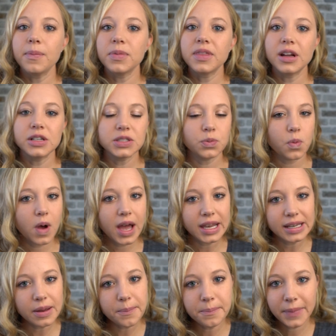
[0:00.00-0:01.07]
There's
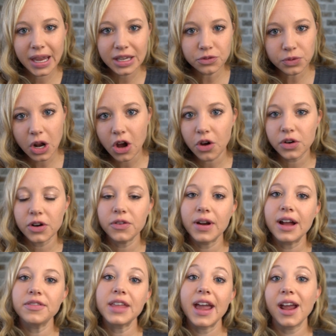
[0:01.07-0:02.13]
one main road
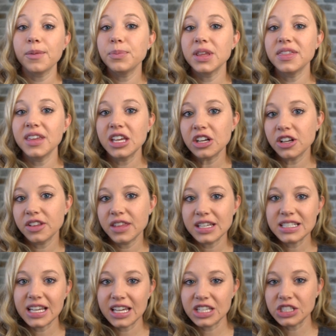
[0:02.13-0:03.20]
around the amphitheater that
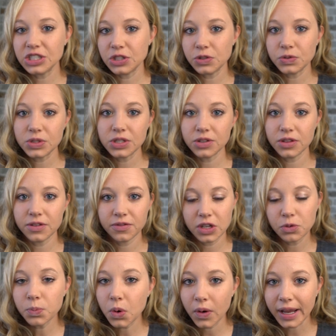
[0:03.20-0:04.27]
takes you to the
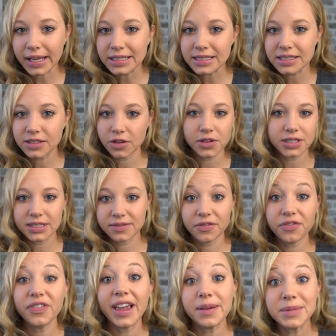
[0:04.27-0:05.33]
viewpoints, those
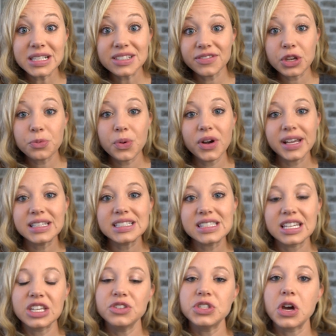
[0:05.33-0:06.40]
famous viewpoints
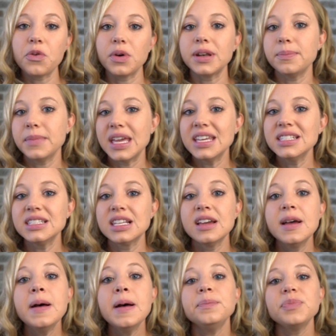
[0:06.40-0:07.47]
that you don't want to miss.
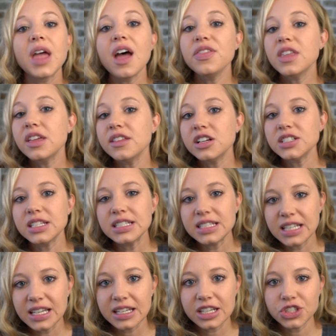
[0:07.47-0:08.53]
And then there's a
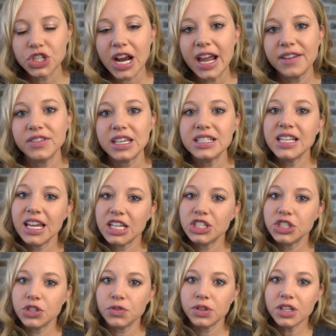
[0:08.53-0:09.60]
scenic drive that takes
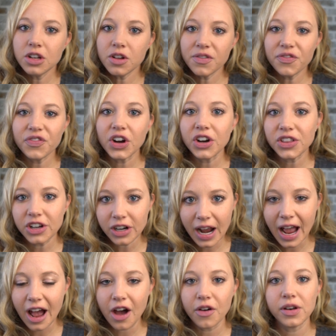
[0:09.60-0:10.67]
you a little further
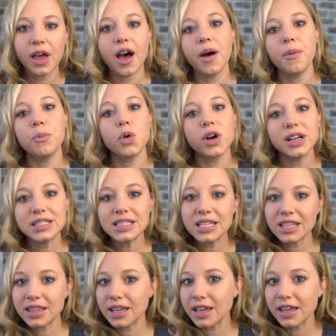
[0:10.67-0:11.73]
out, more into
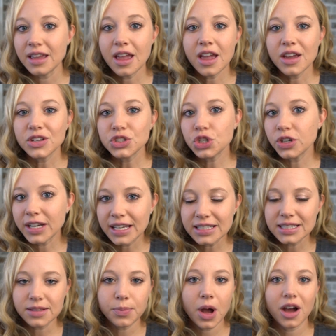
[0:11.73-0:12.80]
the trees,
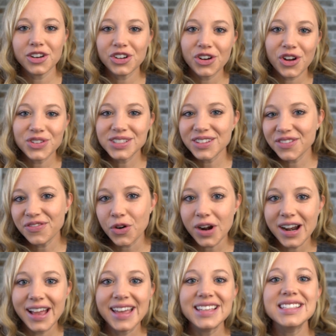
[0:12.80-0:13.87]
the ponderosa
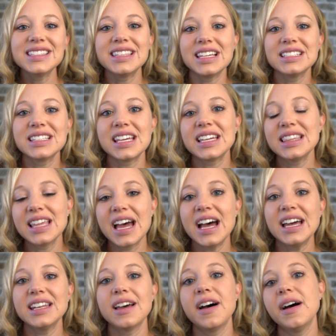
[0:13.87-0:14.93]
forest, things like
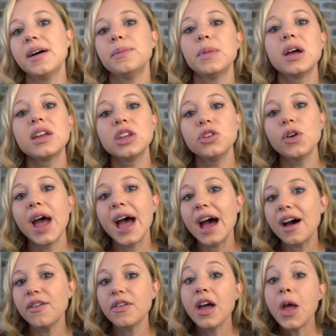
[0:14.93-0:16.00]
that. You
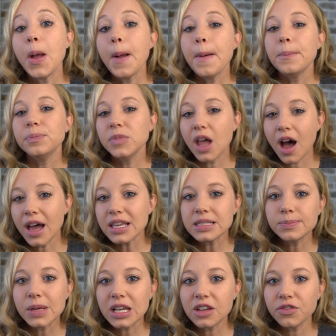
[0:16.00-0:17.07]
have not as
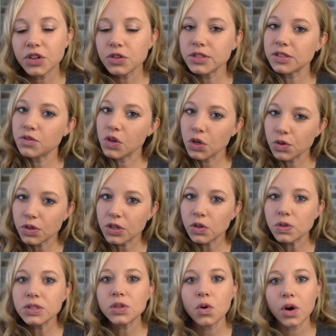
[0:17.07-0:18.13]
many views of
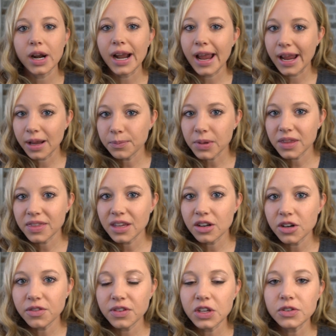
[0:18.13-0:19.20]
hoodoos or
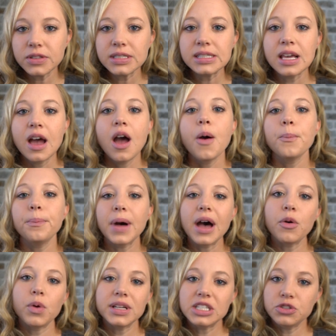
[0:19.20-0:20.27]
amphitheater views, but
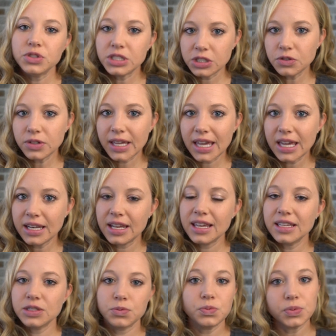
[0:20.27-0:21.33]
what you do get
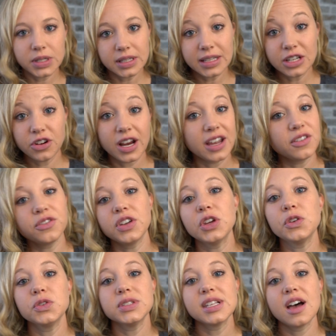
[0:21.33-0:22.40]
is really great
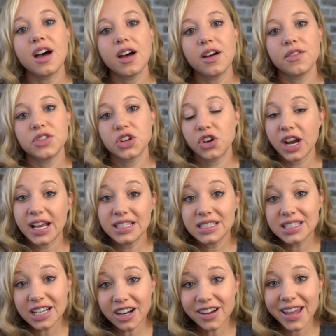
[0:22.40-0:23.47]
views of the grand
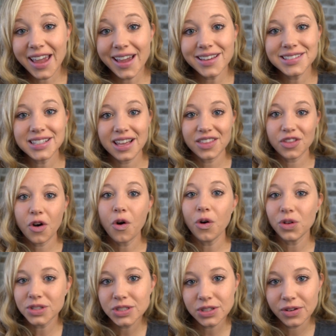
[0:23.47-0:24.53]
staircase and the
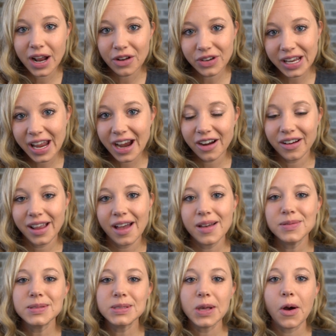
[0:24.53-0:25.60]
whole surrounding area.
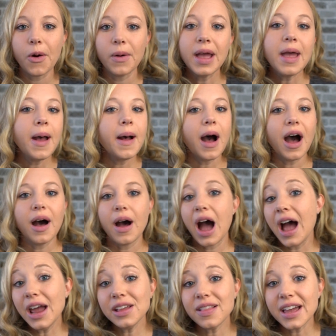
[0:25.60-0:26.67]
So
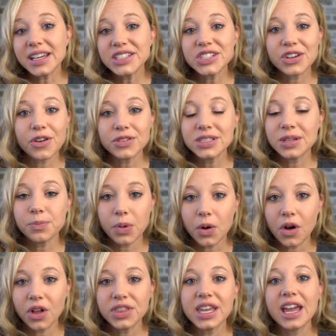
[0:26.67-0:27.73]
I like to go to
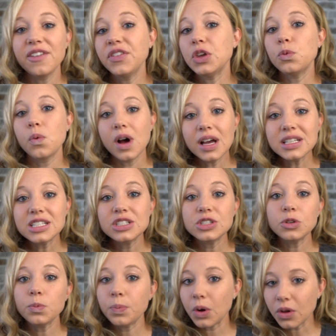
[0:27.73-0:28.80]
both. If you want to
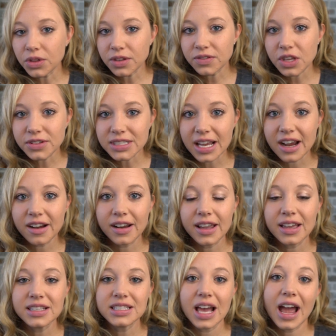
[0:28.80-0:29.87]
do both of those
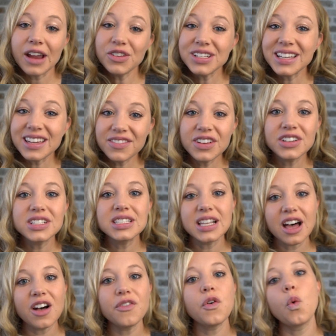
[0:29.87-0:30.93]
areas, I would give
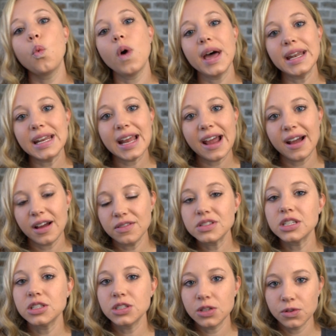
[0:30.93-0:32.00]
yourself 1.5
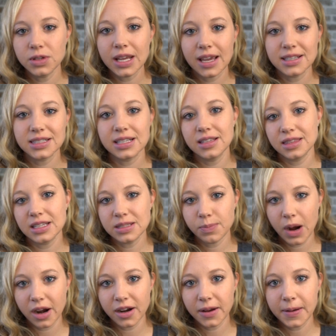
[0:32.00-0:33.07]
to 2 days in this
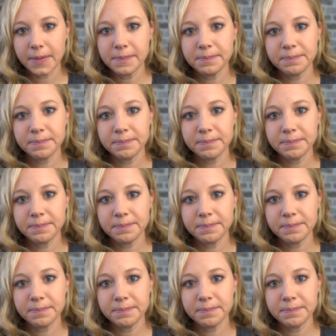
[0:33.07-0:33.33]
park.